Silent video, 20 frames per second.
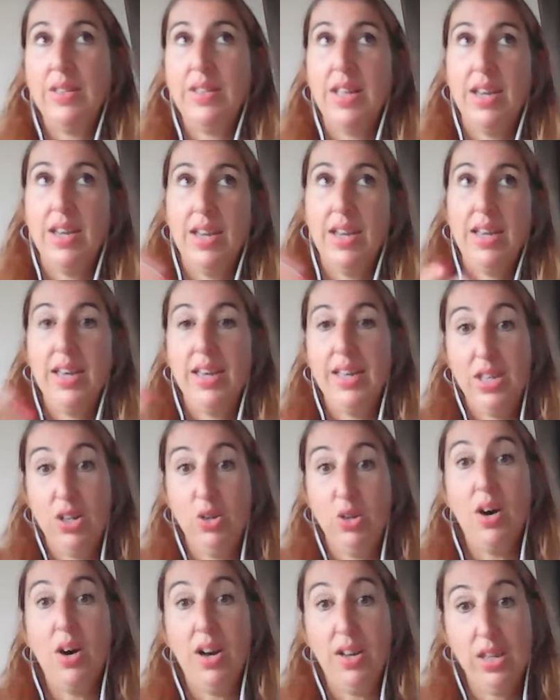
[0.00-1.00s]
that
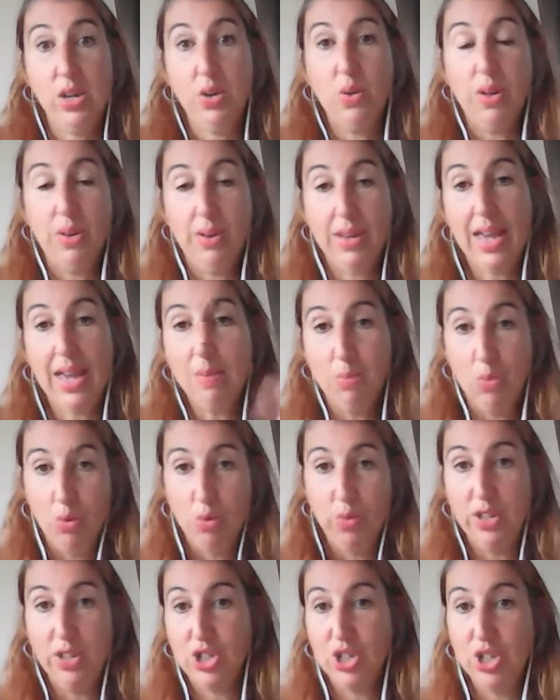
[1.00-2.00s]
you are you can get
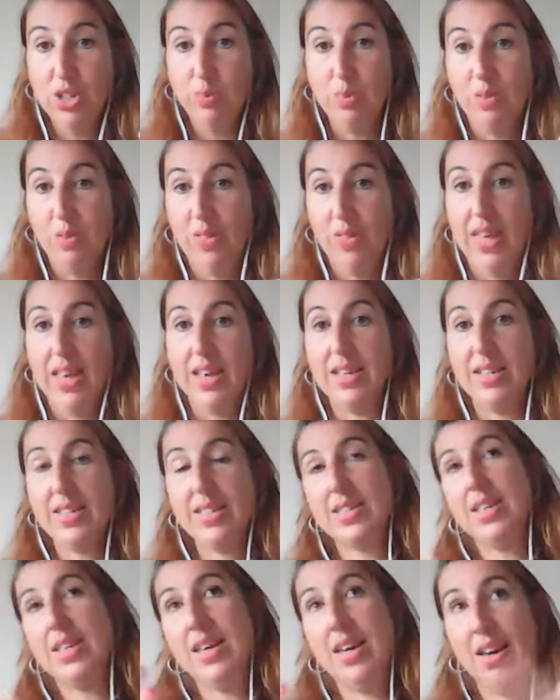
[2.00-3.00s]
more in tune with
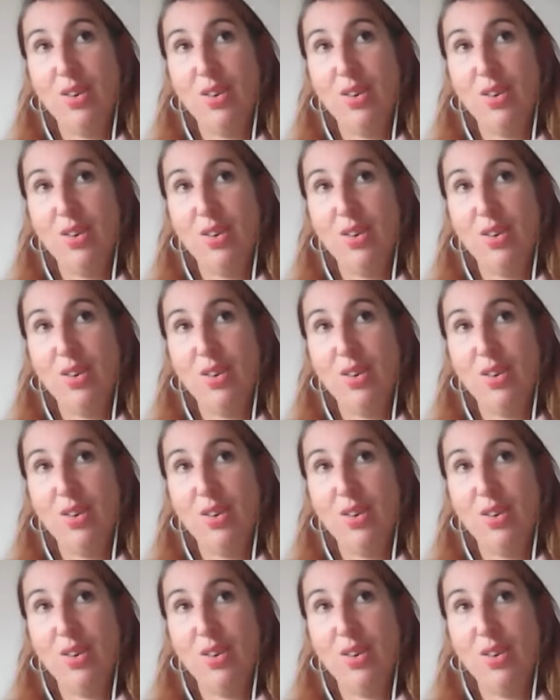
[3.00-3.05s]
this.